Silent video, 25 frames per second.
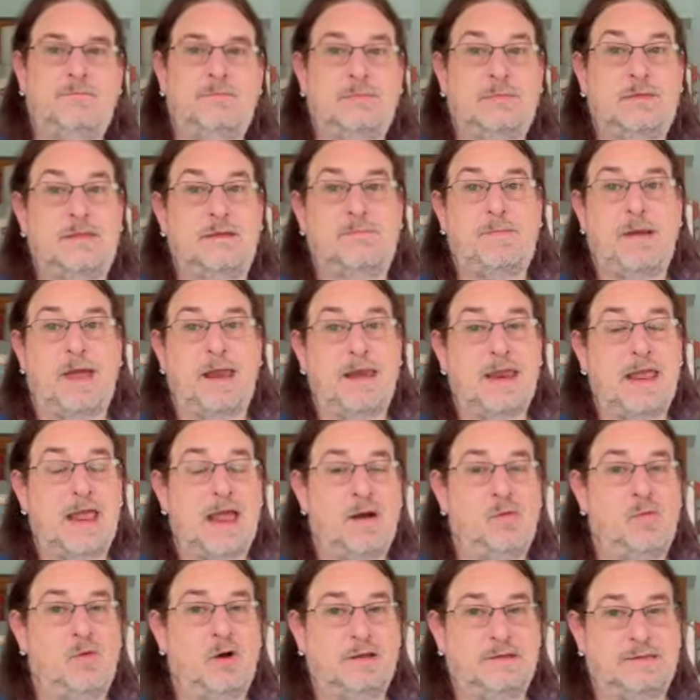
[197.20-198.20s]
depending
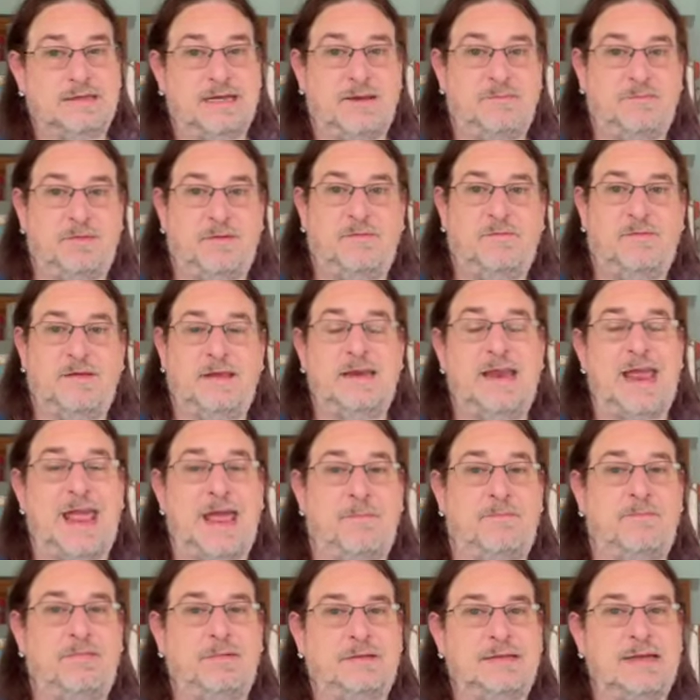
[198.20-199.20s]
on what type of an
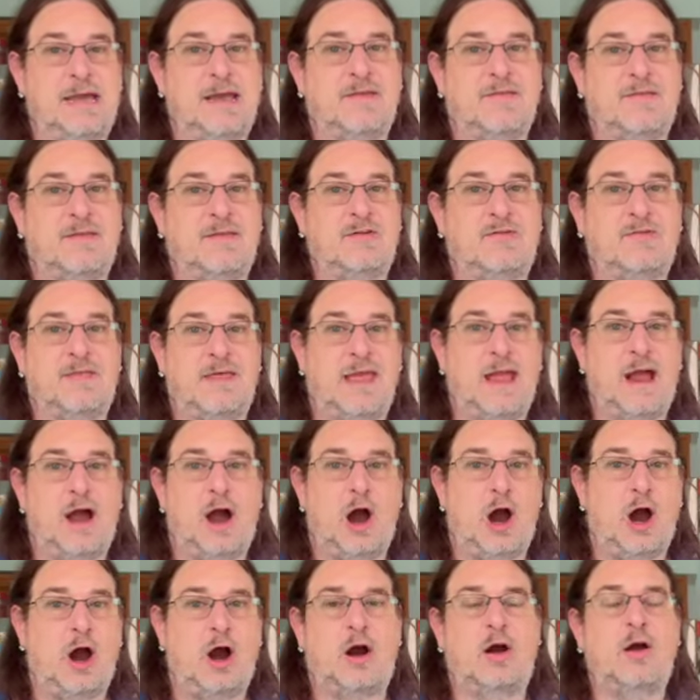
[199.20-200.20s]
appetizer they
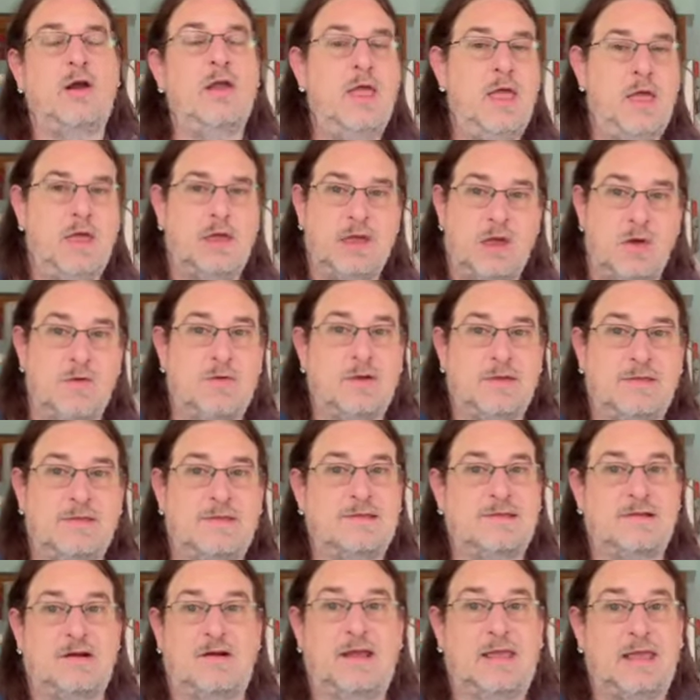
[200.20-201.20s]
are, you can
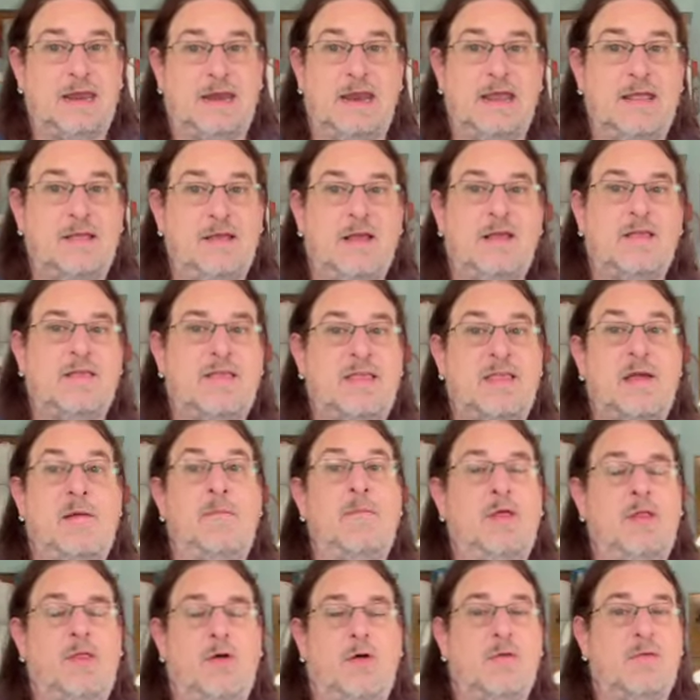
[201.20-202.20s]
start getting
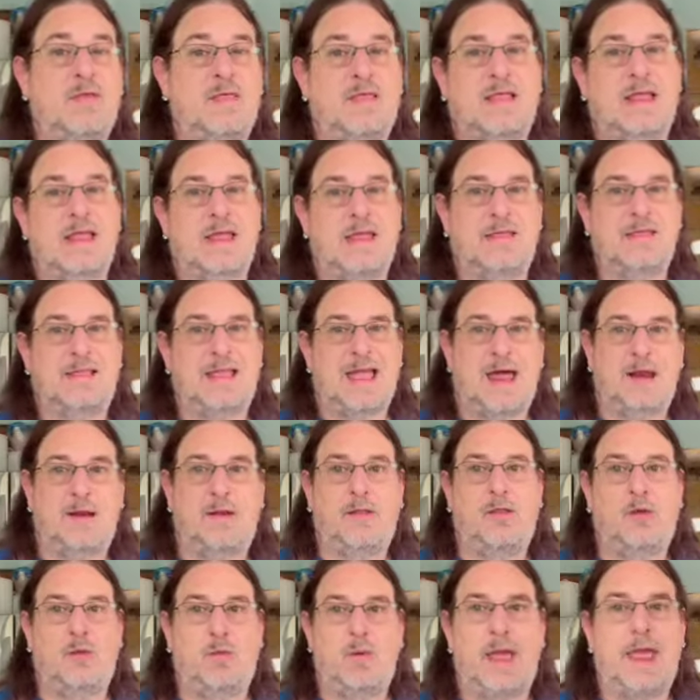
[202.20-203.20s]
some of those things out
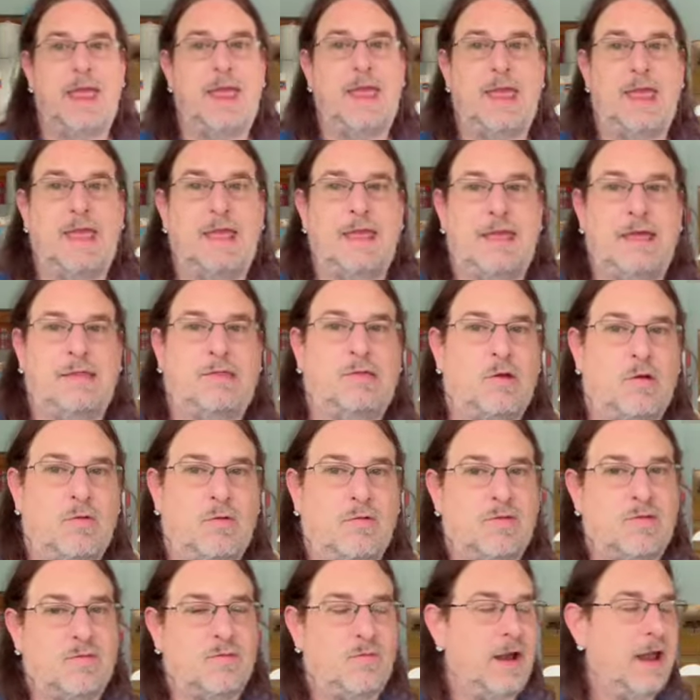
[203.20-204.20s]
of the way and get
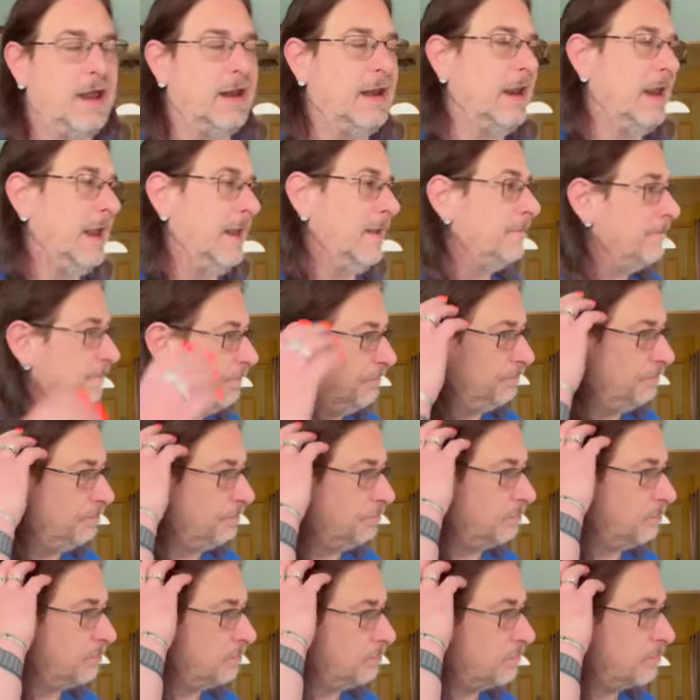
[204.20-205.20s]
those ready.
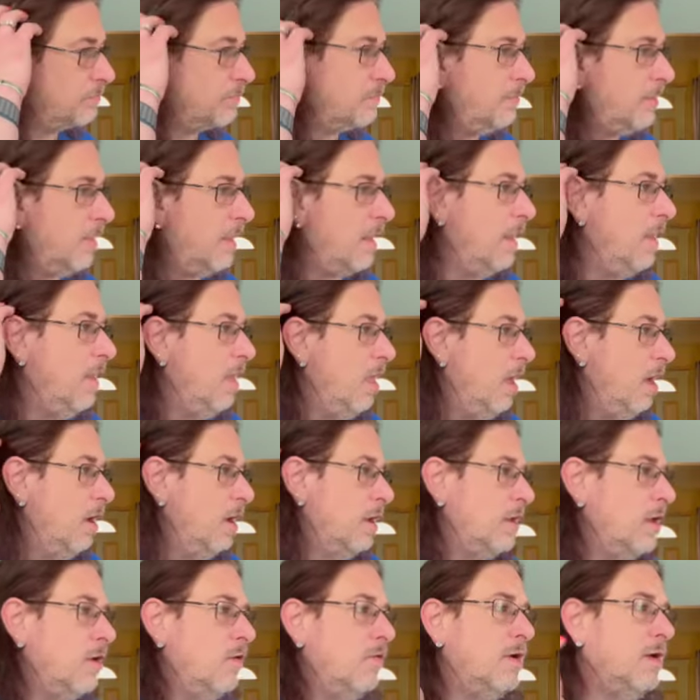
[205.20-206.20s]

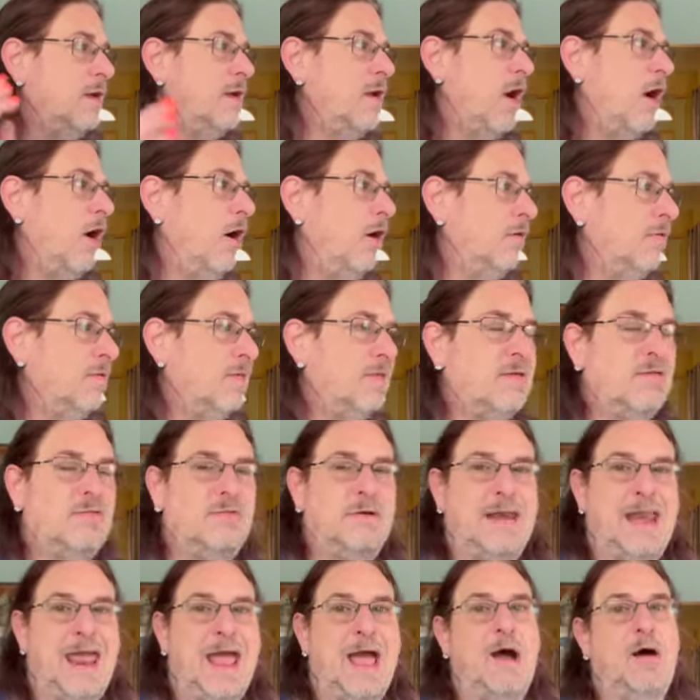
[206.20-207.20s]
You can also
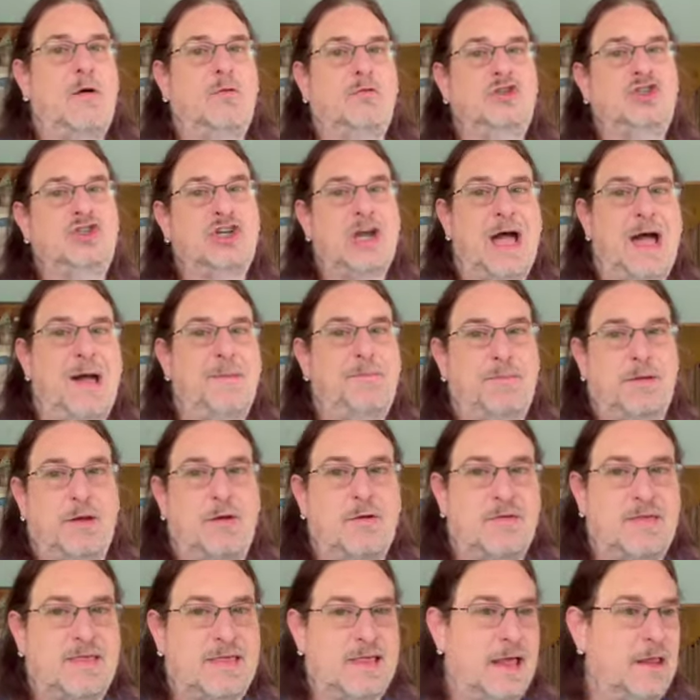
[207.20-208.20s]
now chop
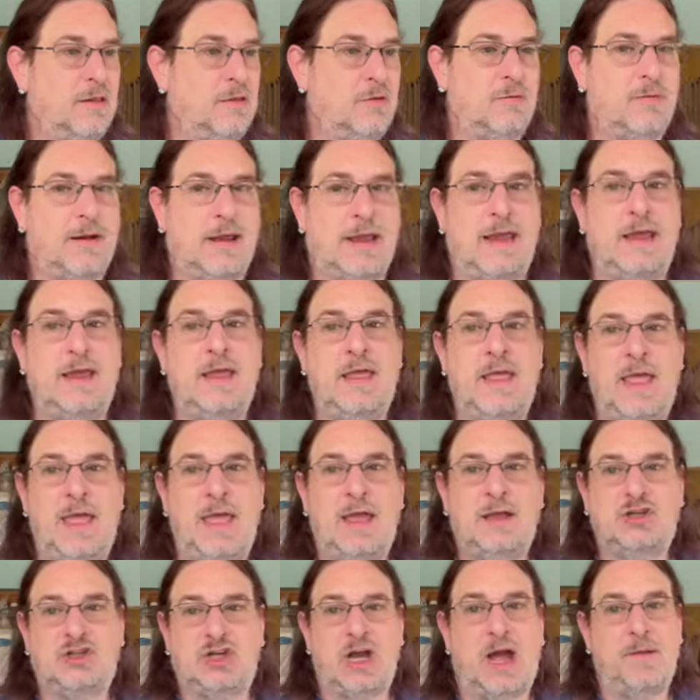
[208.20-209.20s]
your celery,
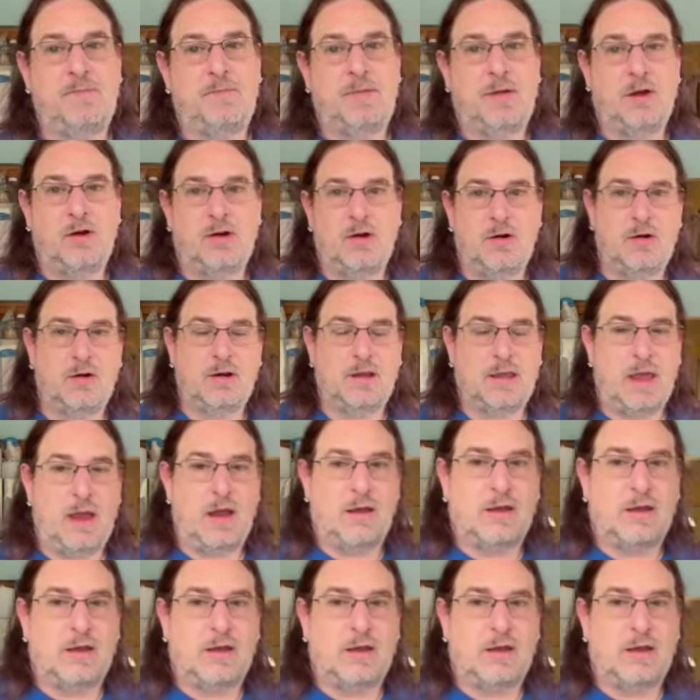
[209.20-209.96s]
chop your